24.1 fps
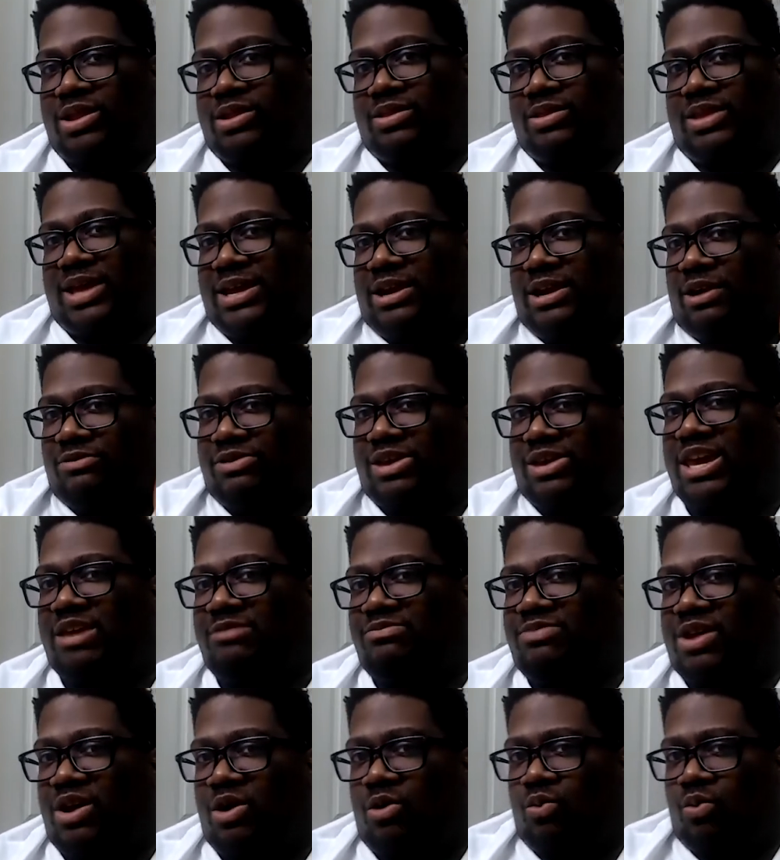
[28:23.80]
they don't keep
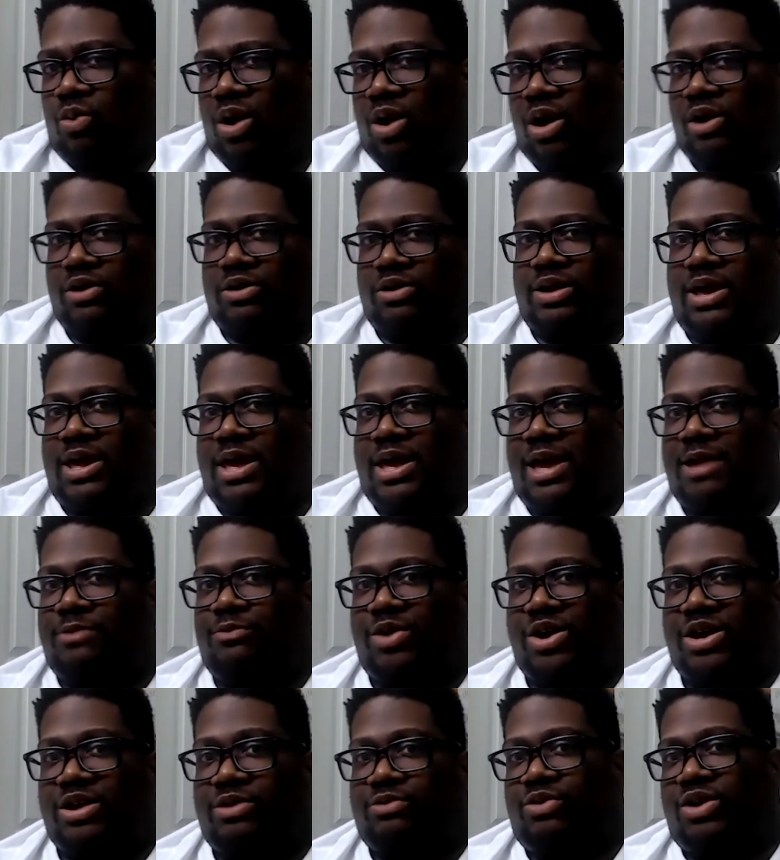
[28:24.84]
their word, and
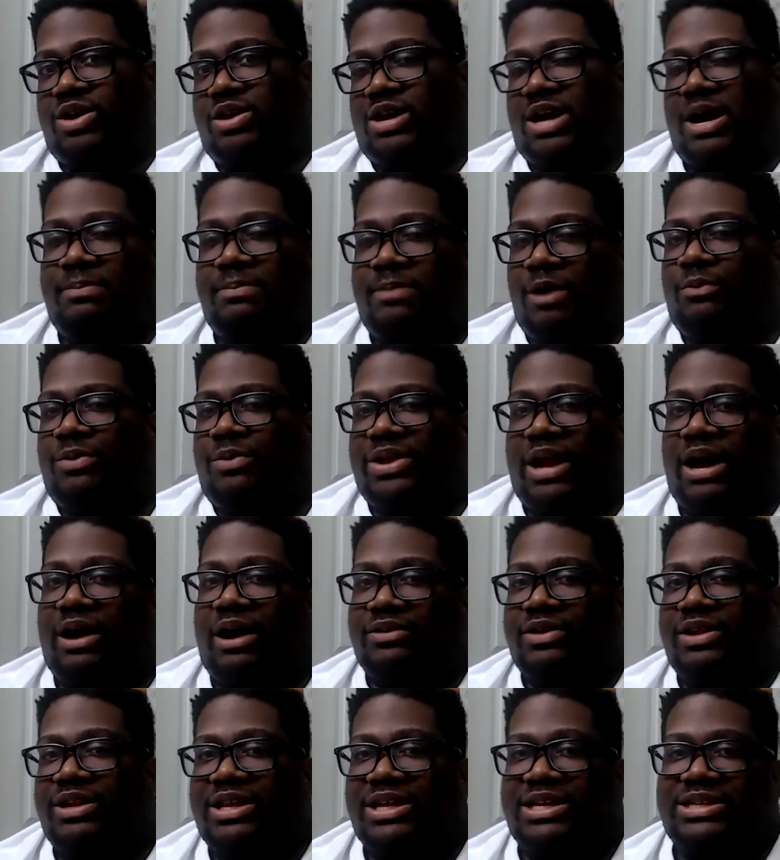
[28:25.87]
we come up with
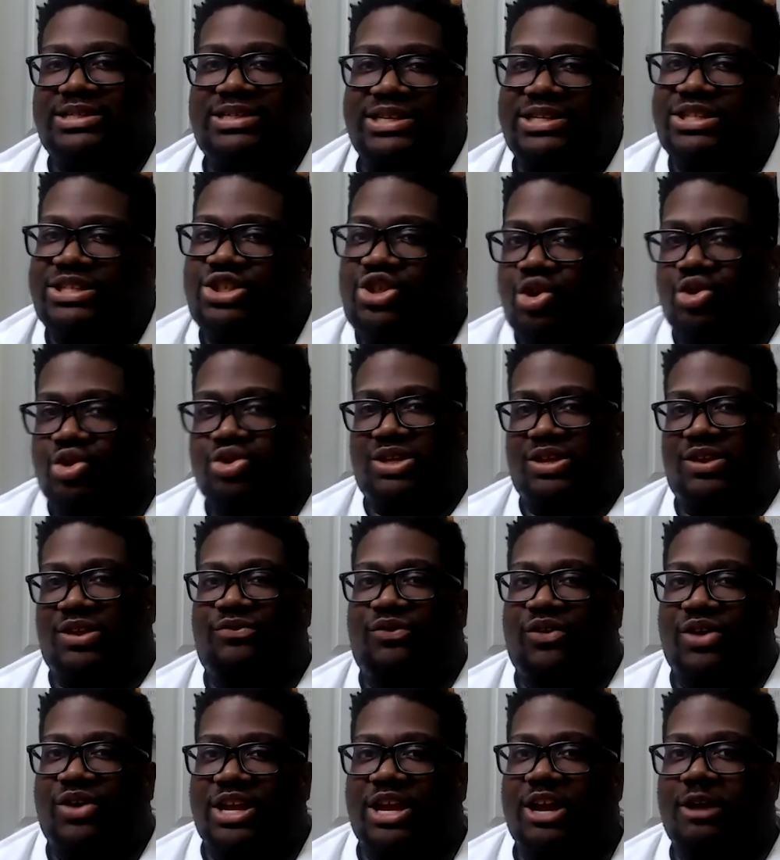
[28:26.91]
all of these excuses
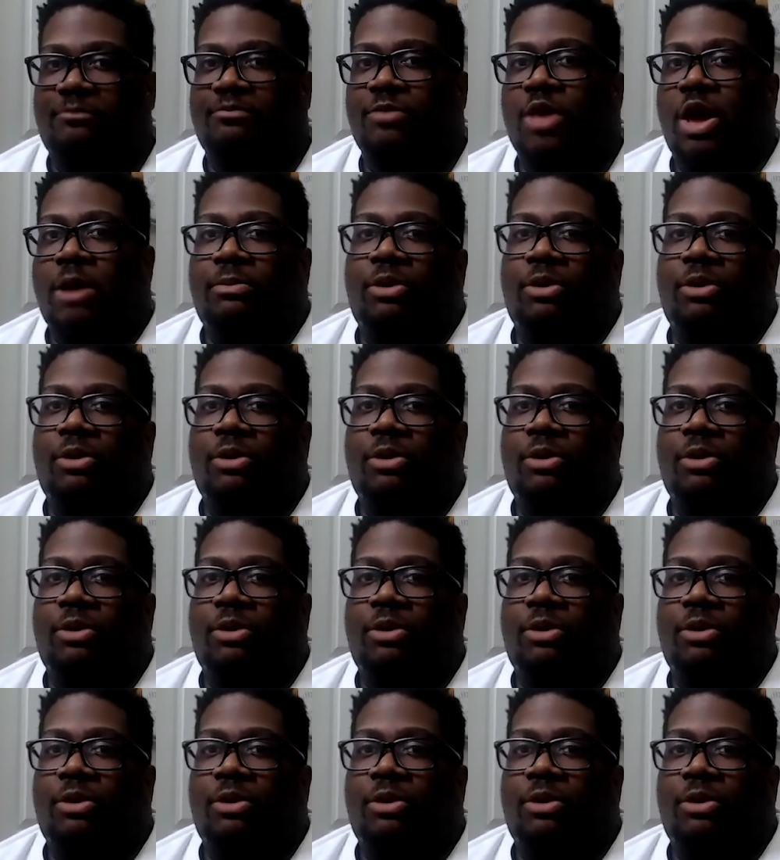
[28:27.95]
for them.